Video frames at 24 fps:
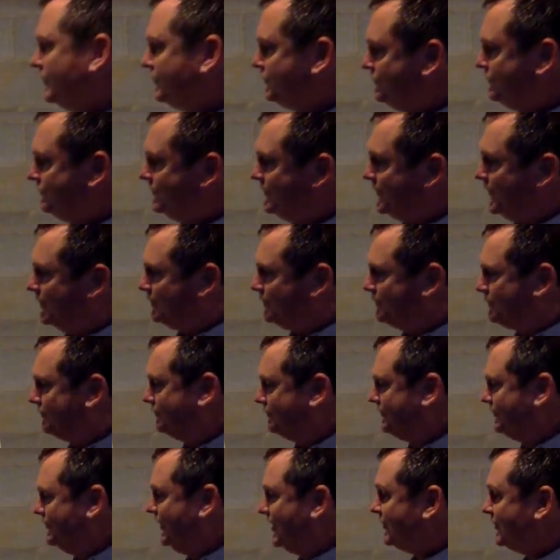if
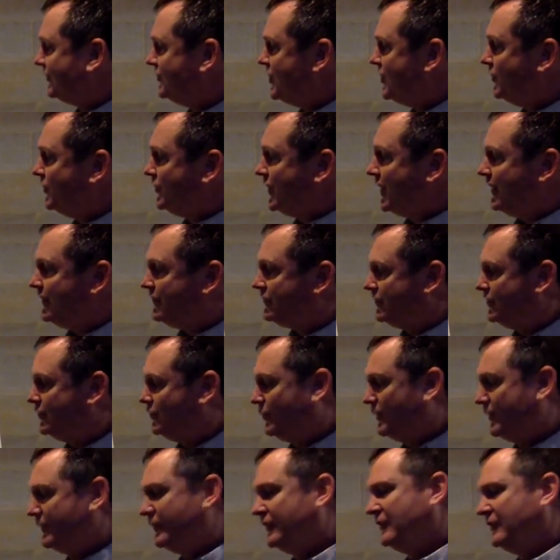this notation
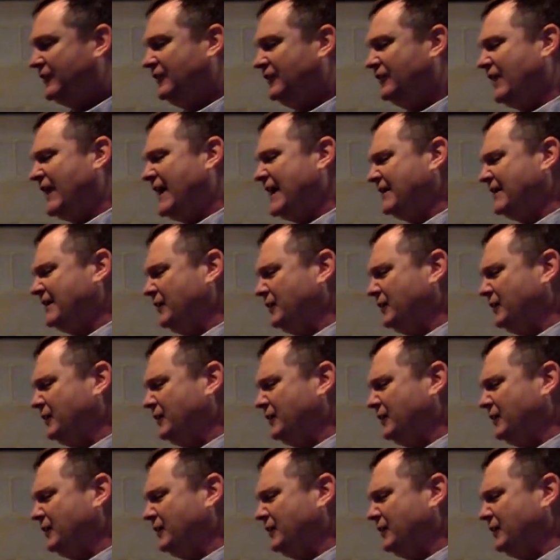wasn't exactly